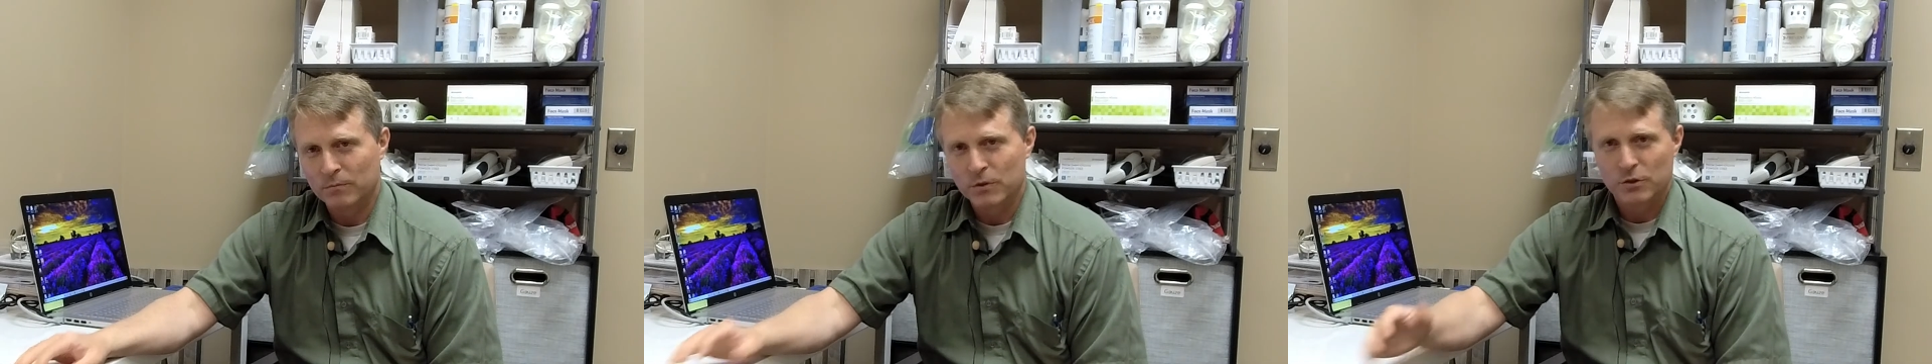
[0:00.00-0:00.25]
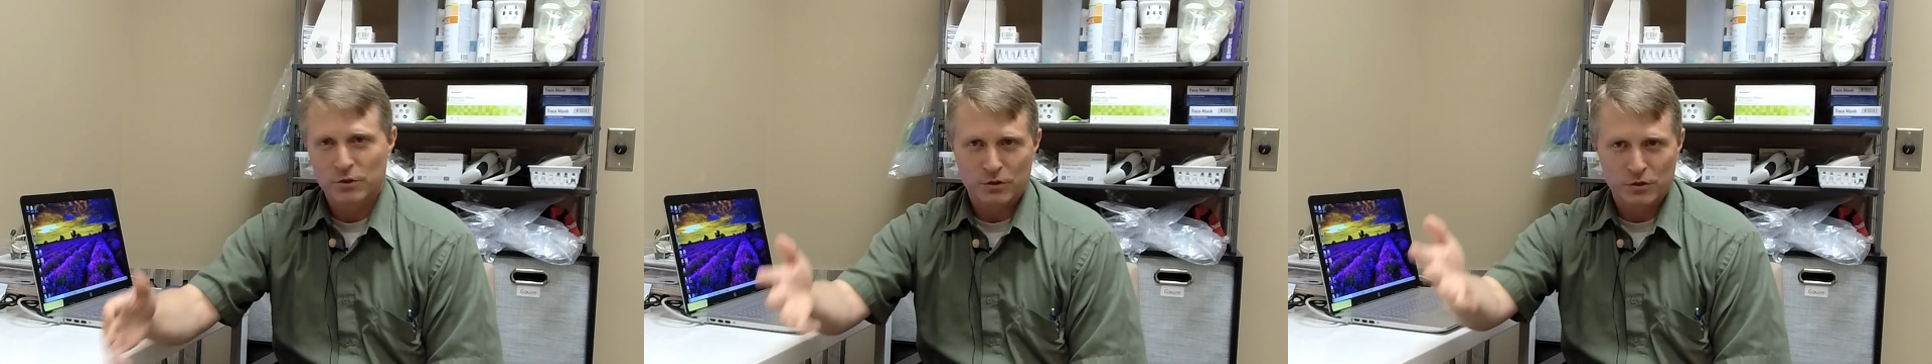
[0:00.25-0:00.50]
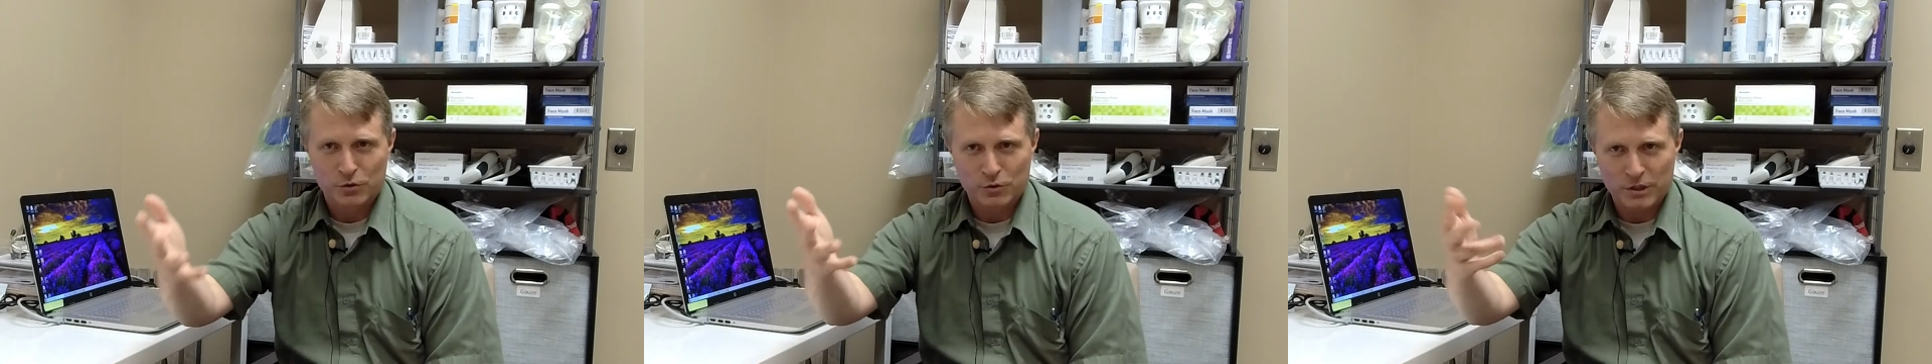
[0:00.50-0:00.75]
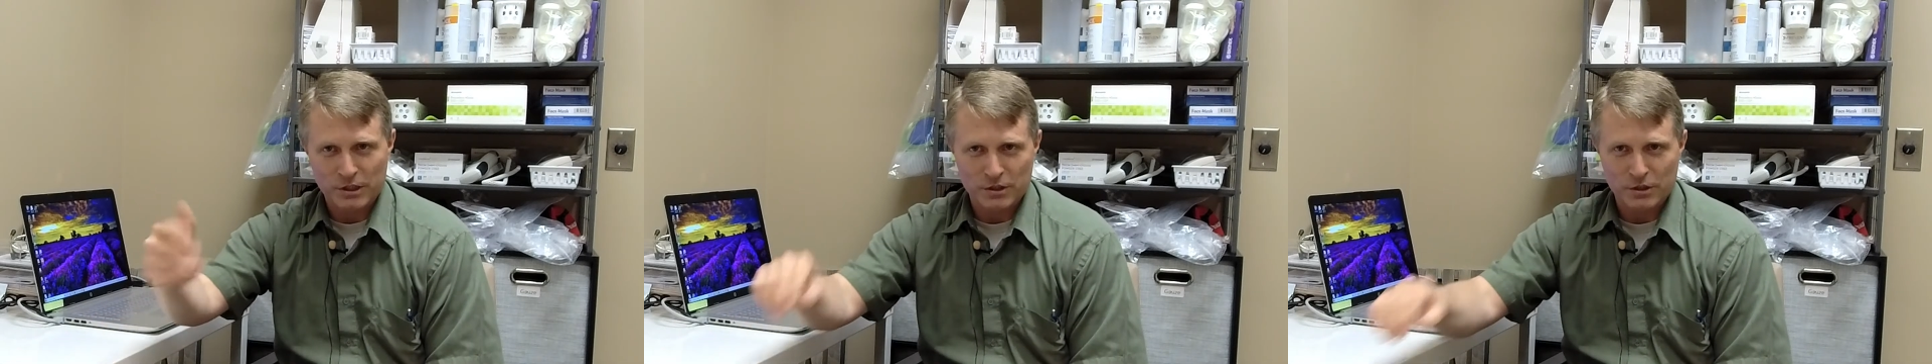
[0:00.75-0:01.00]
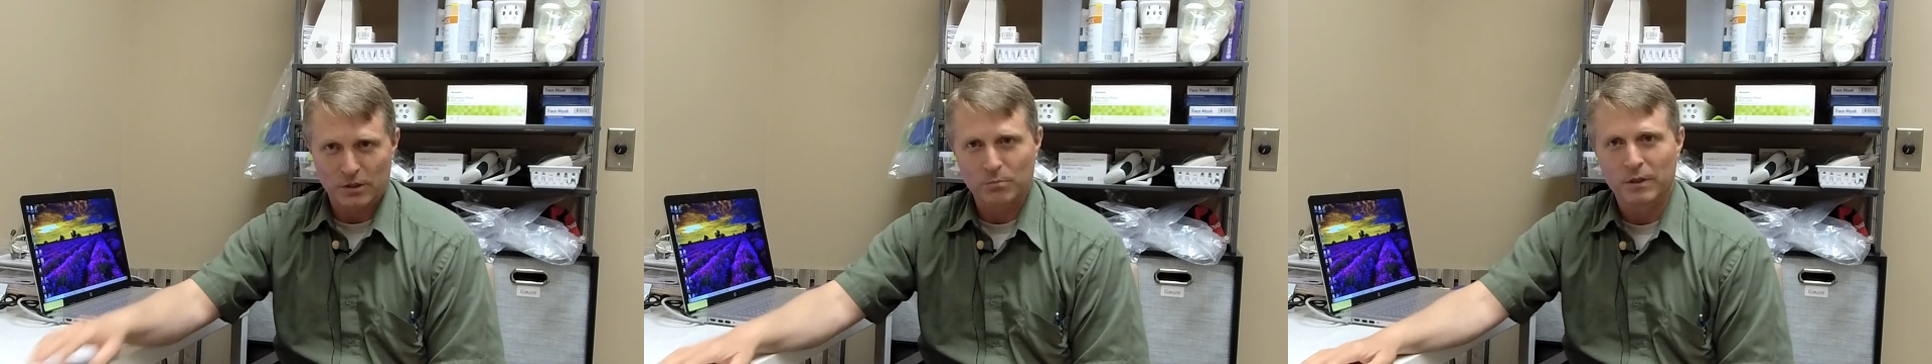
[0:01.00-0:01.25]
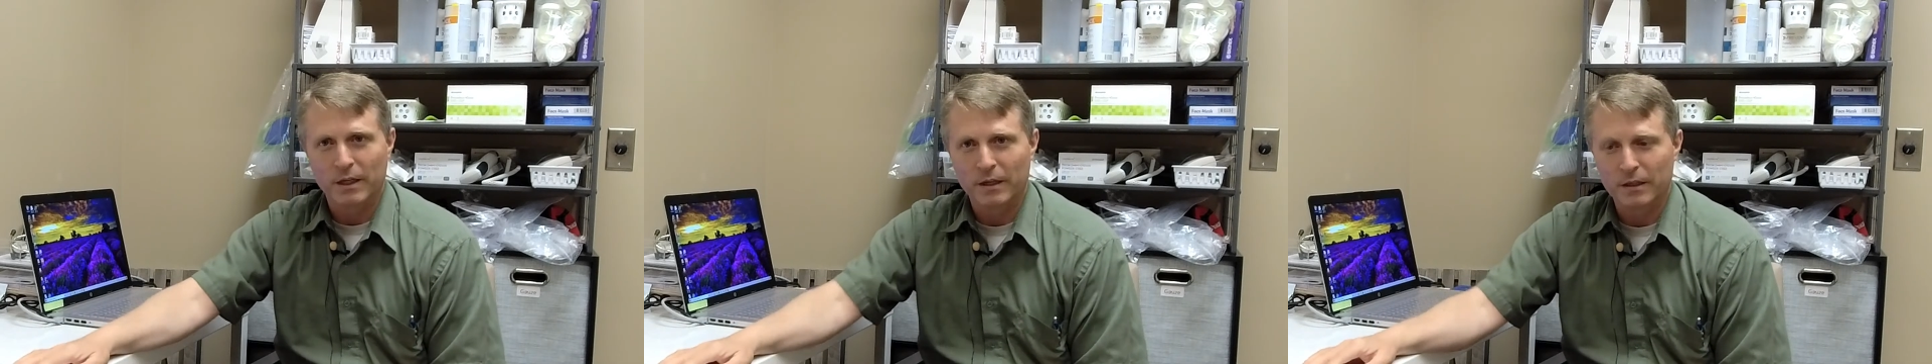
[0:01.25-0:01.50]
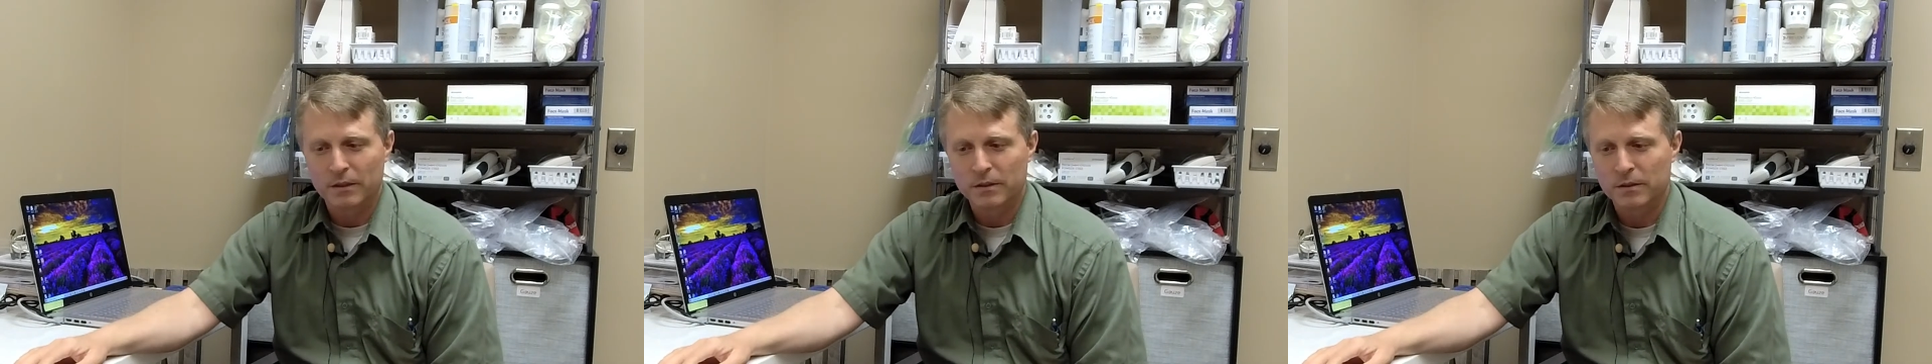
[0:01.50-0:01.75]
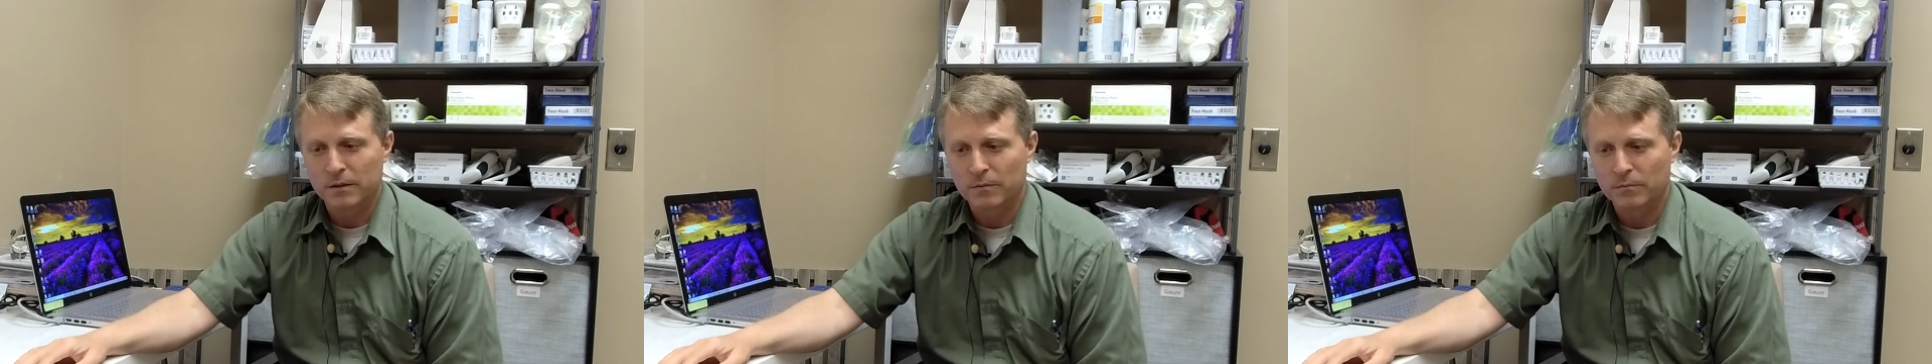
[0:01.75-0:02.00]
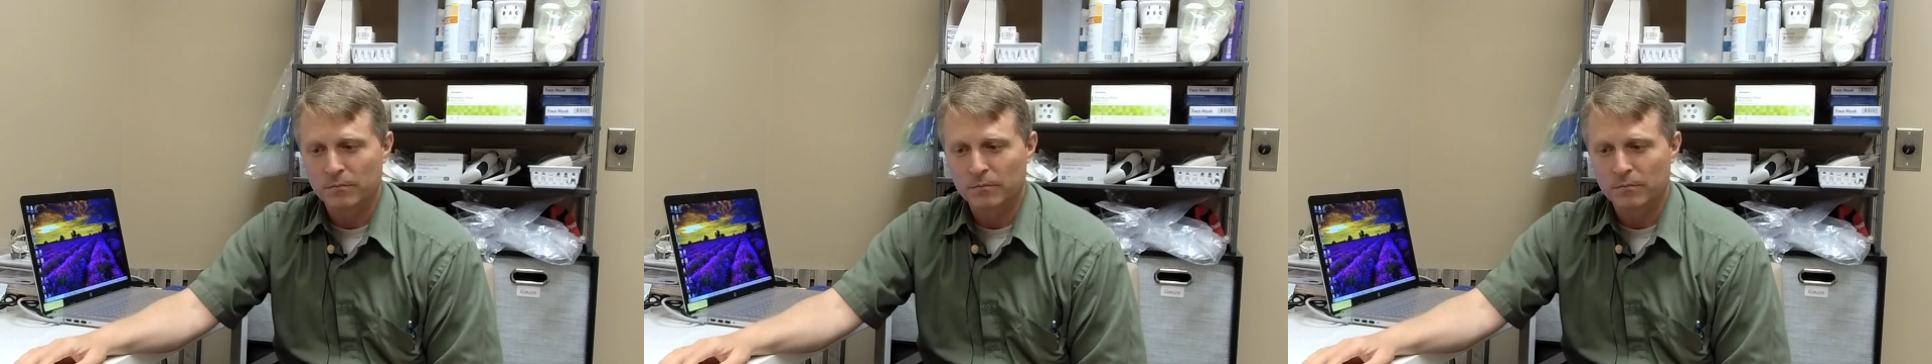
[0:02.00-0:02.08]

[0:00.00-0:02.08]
strategic planning to